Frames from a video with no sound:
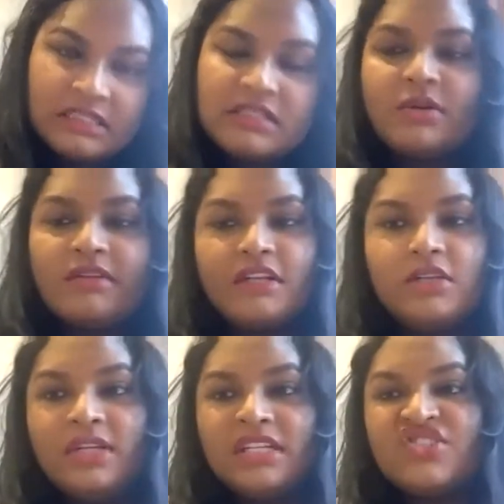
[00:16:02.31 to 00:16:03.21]
And so I've
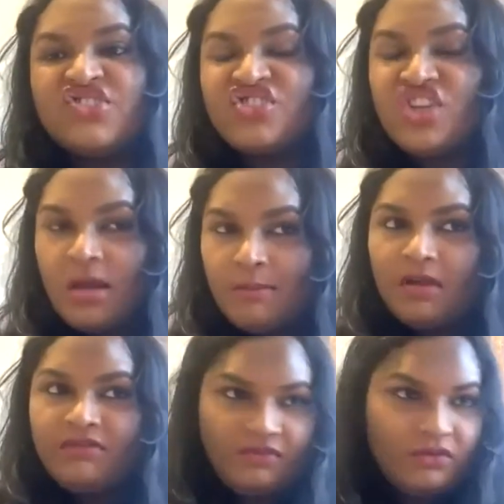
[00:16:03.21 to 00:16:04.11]
included some
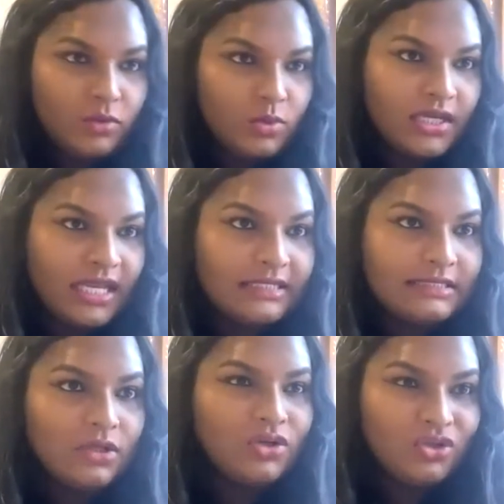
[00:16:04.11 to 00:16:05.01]
of the follow-on
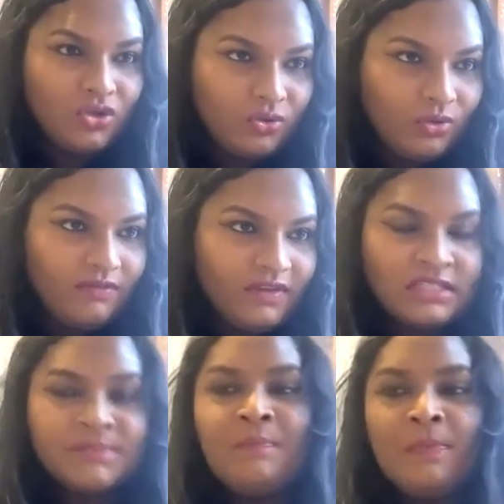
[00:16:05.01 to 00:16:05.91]
case law, not all of it.
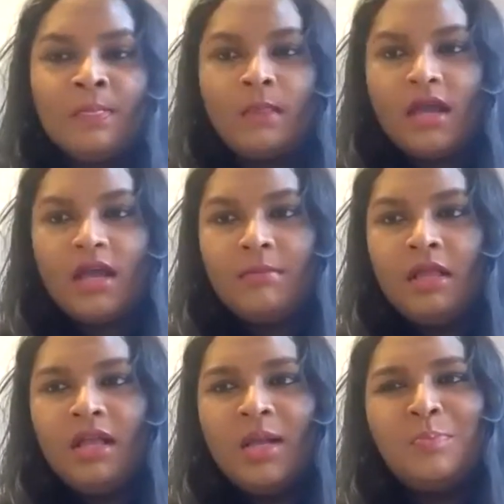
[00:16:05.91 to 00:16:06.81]

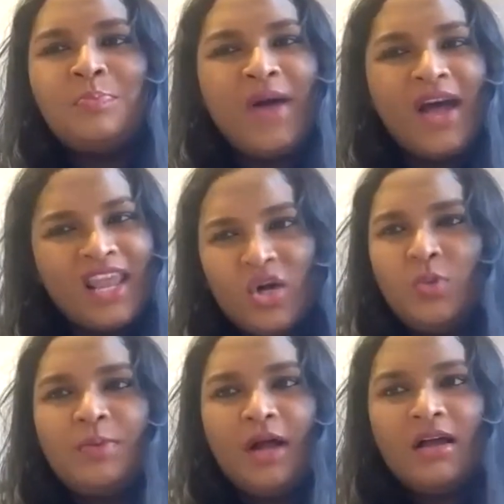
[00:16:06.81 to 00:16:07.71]
And I
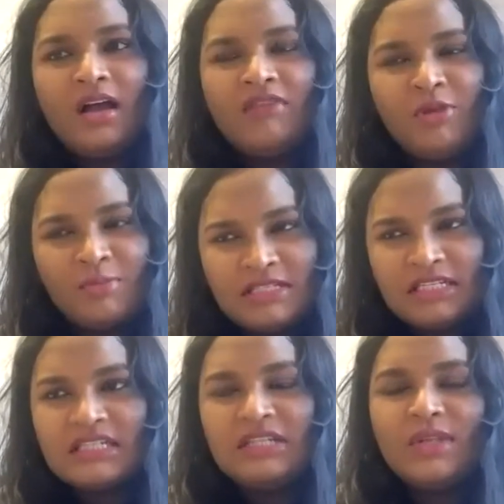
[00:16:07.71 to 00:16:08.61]
hope I've purposely
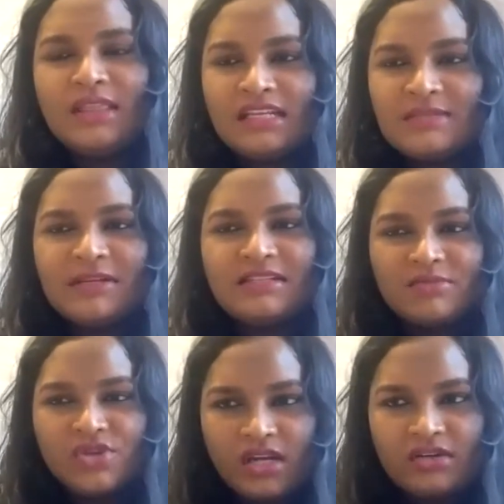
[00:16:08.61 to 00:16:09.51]
excluded things because I'm
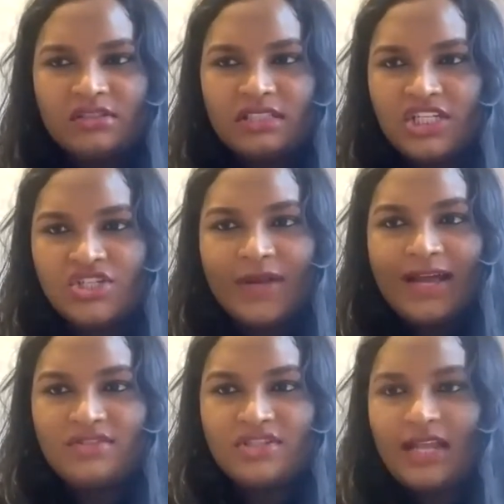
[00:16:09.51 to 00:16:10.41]
trying not to teach you how
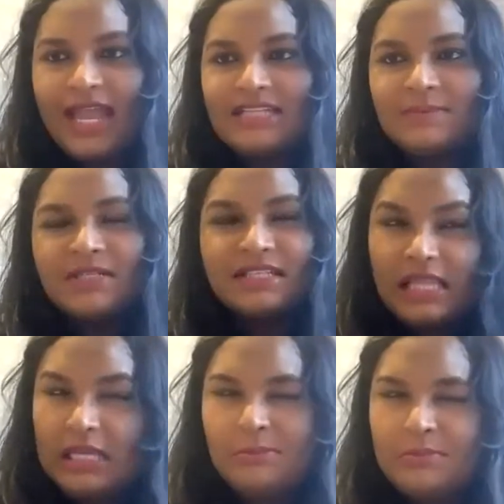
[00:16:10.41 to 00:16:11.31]
to suck eggs, because I
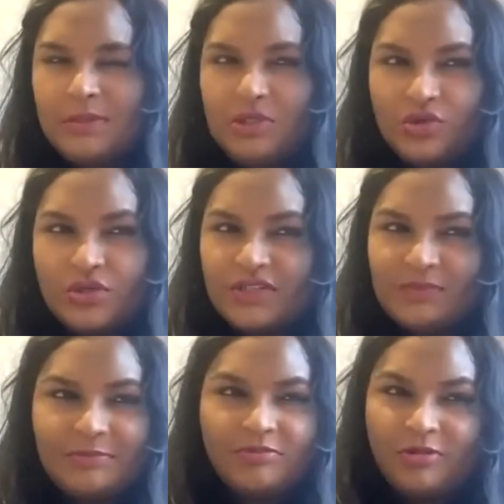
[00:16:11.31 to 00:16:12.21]
think the majority of
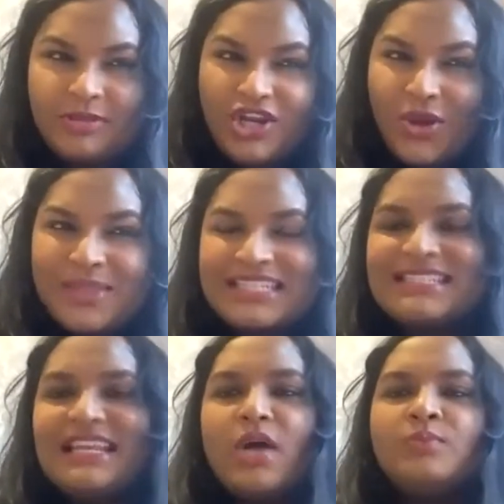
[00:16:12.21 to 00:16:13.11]
people probably know this
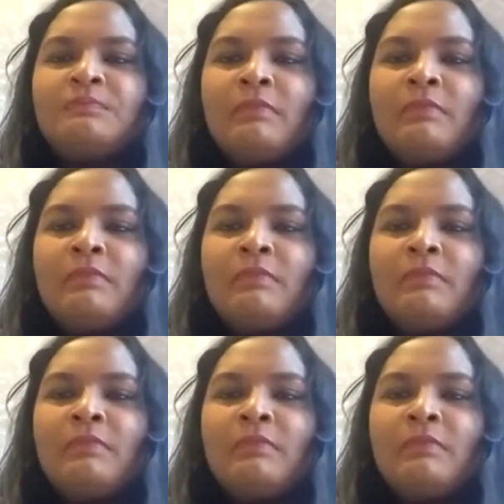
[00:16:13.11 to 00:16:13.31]
now.